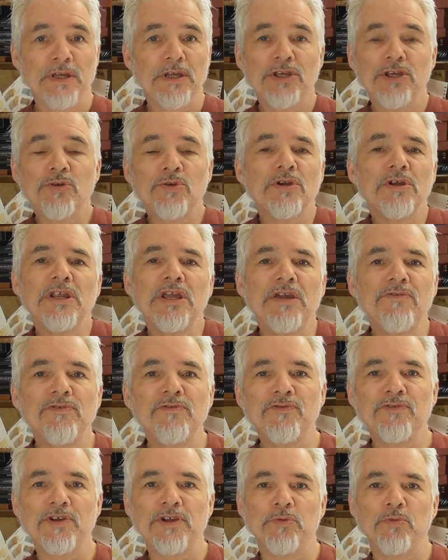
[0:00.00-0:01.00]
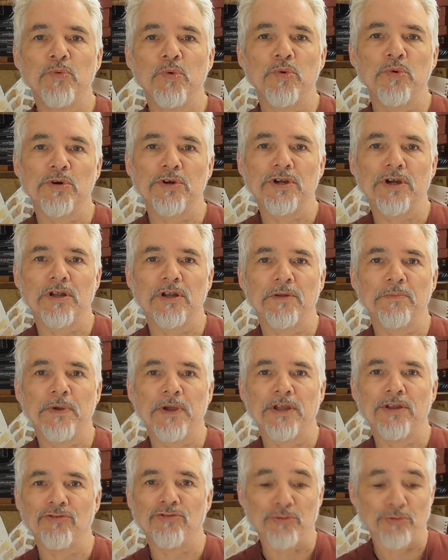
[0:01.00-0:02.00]
You can even fit watercolour
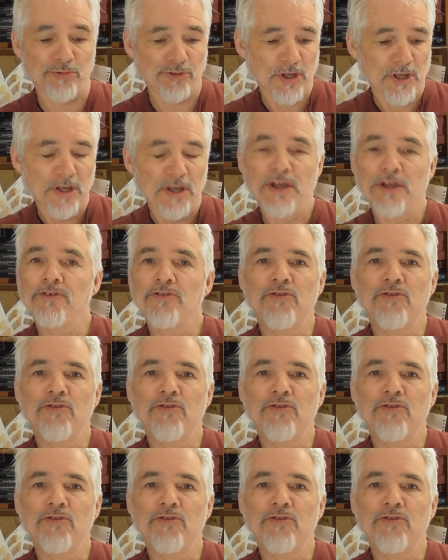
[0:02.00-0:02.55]
pencils and